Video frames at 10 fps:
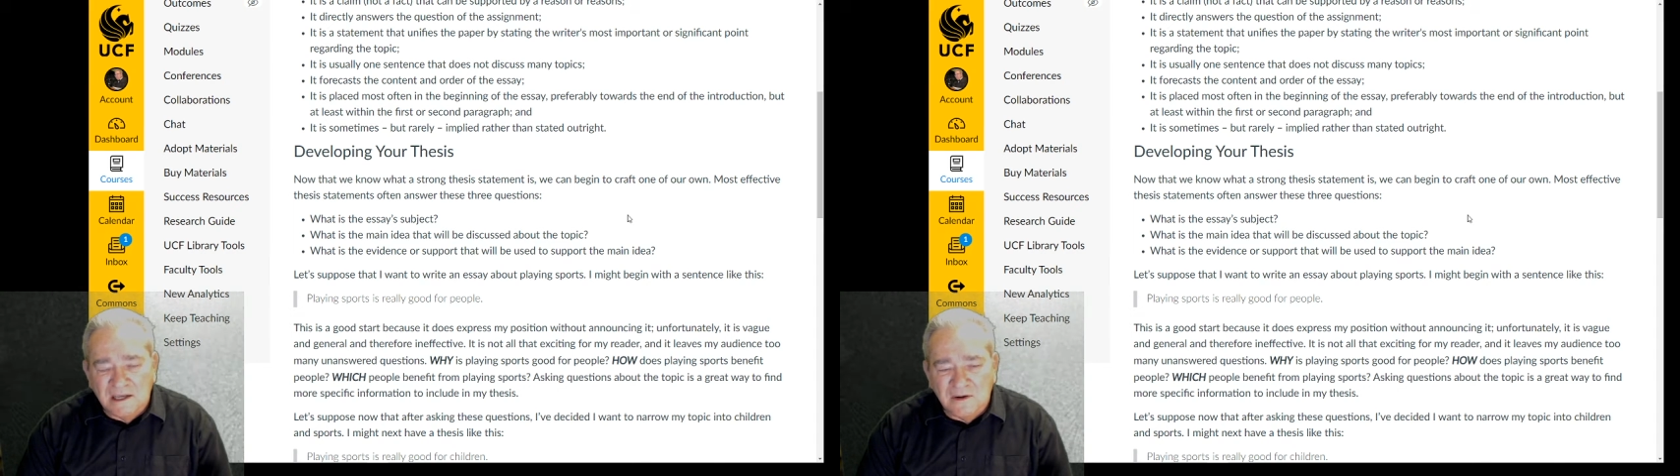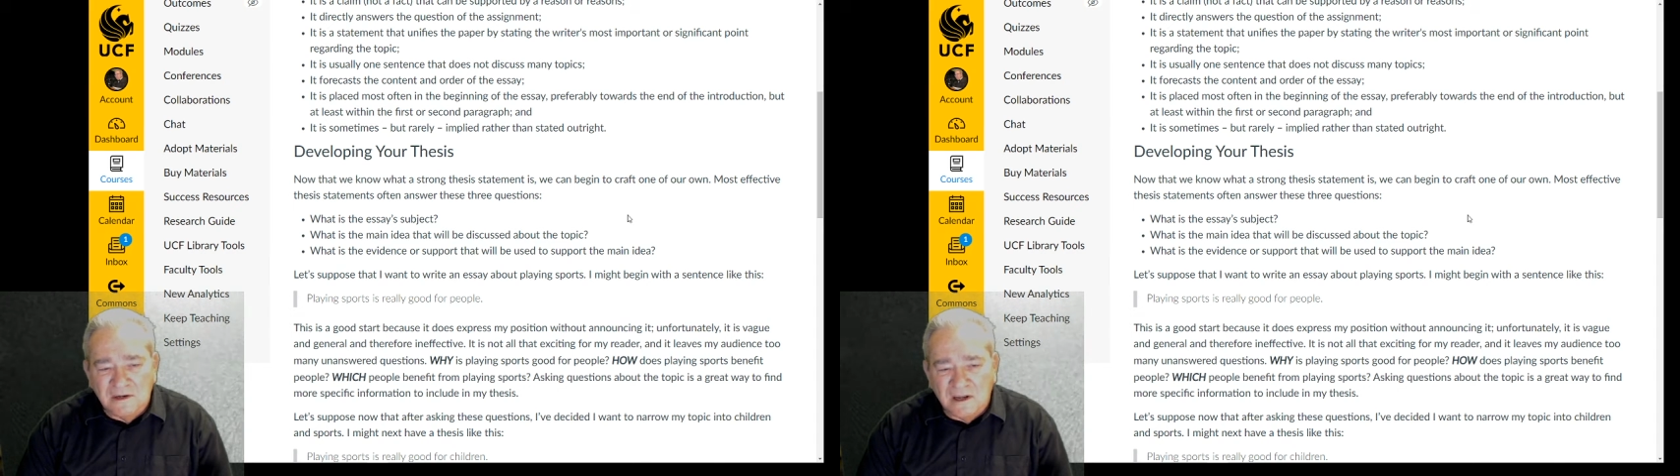
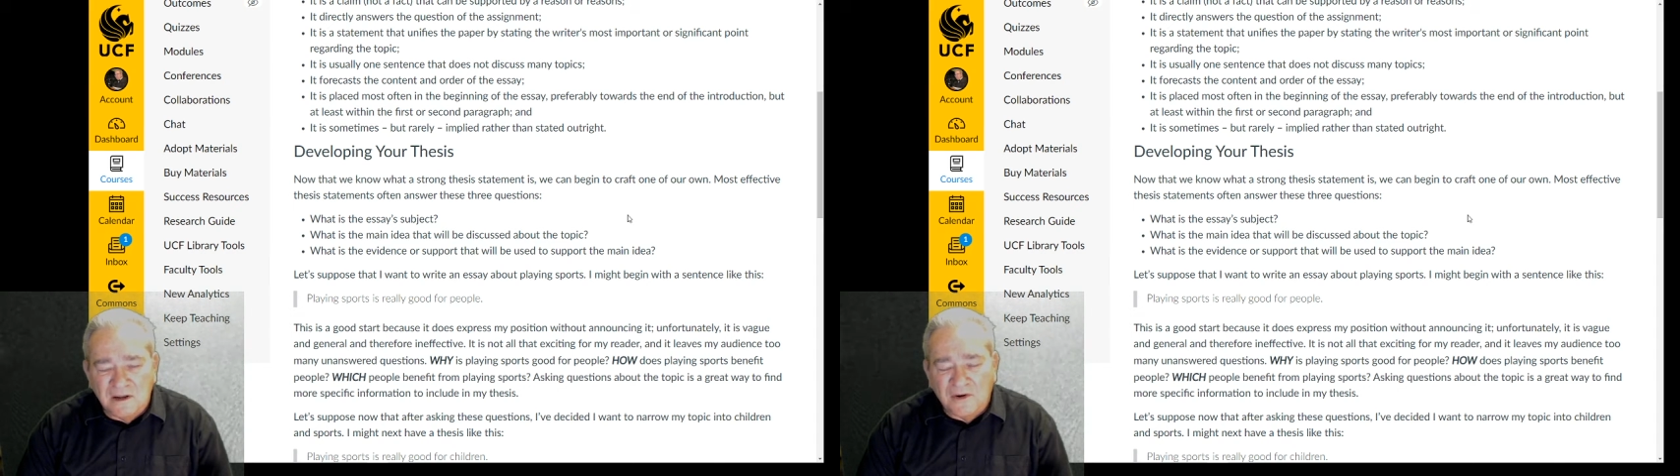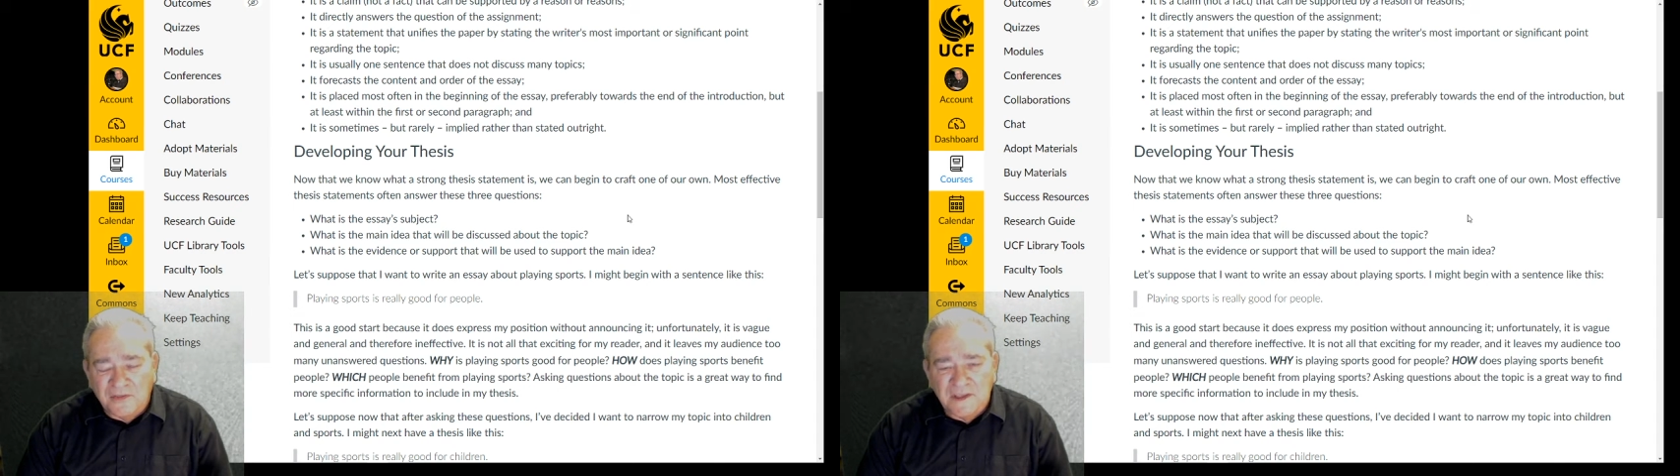
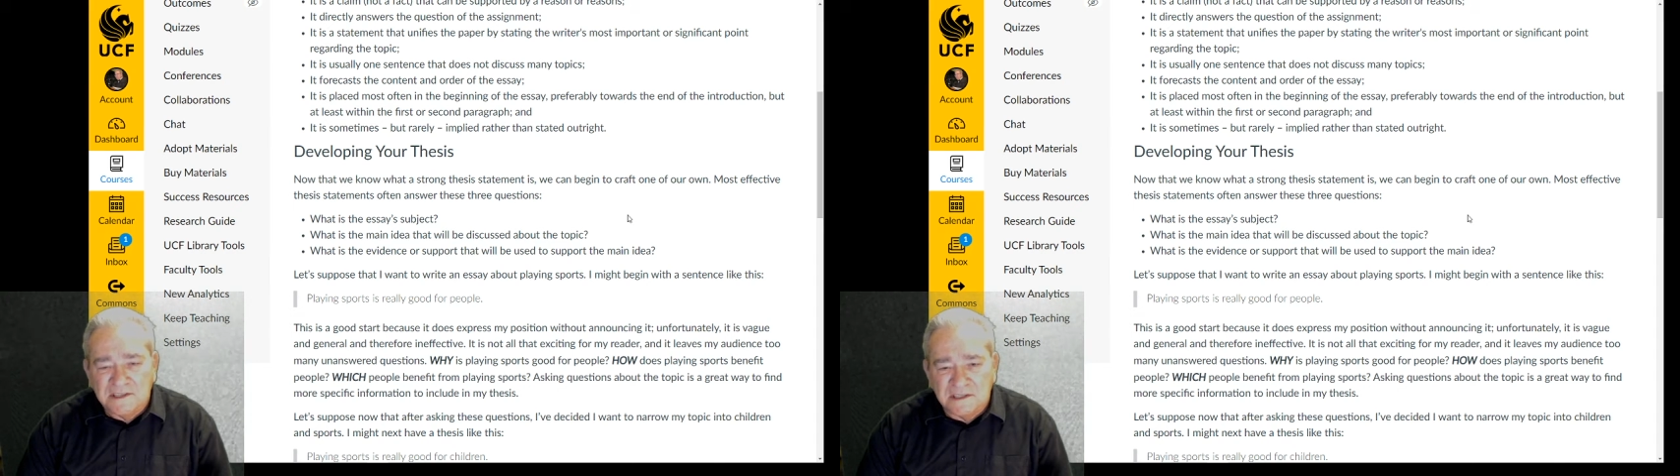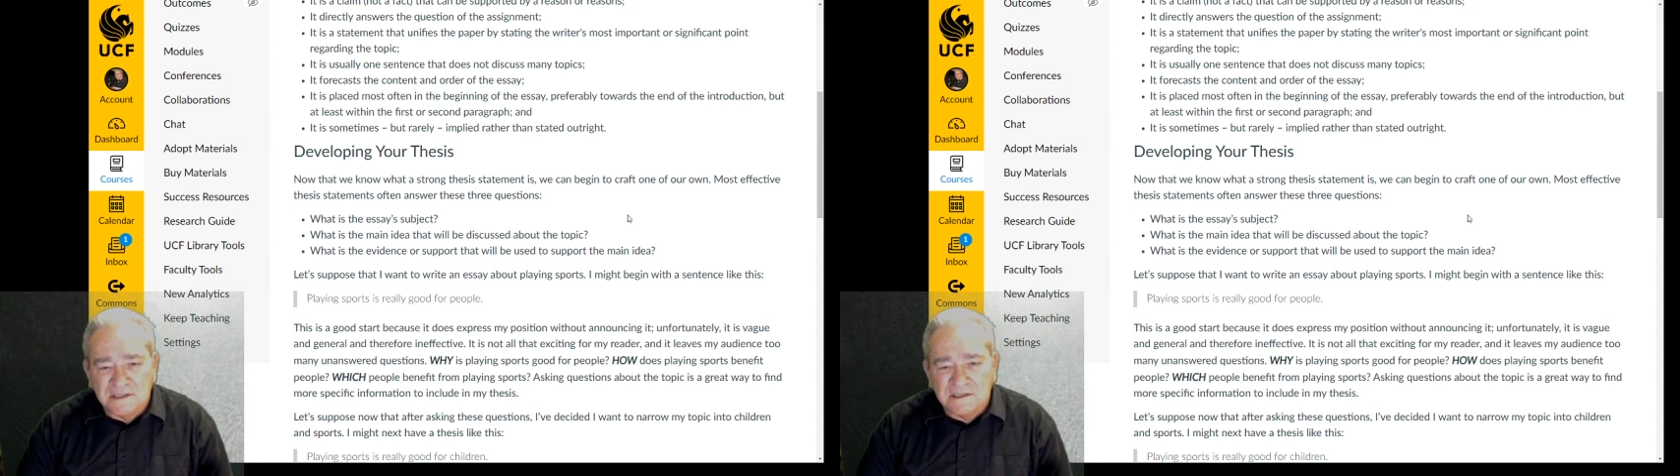or
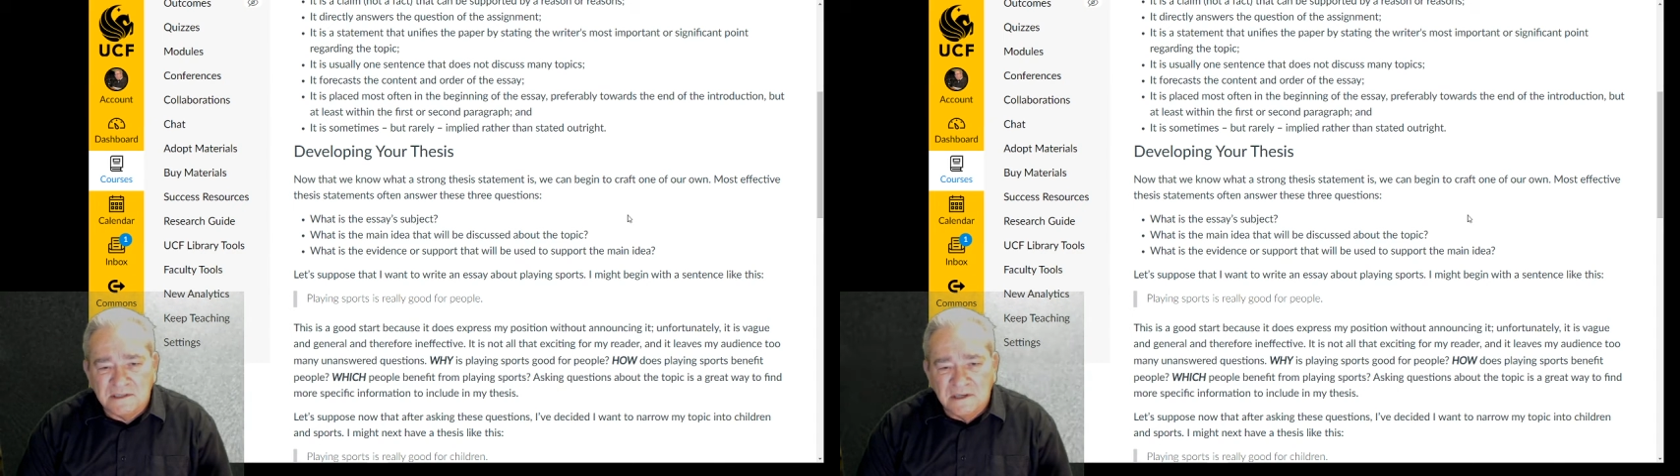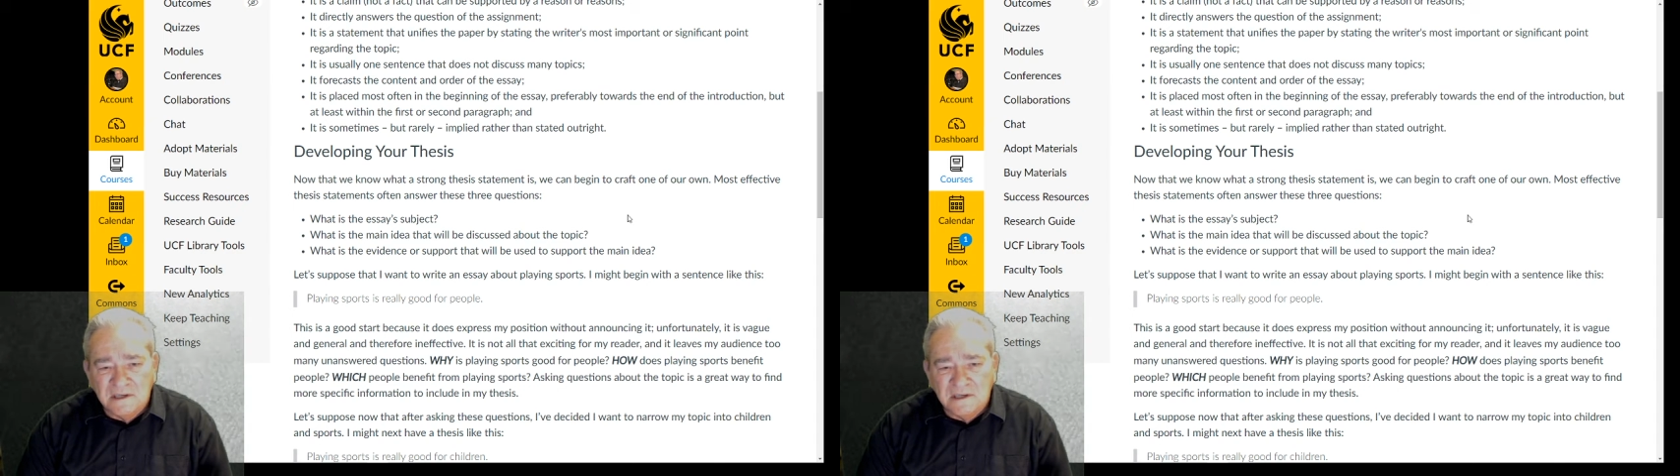thesis,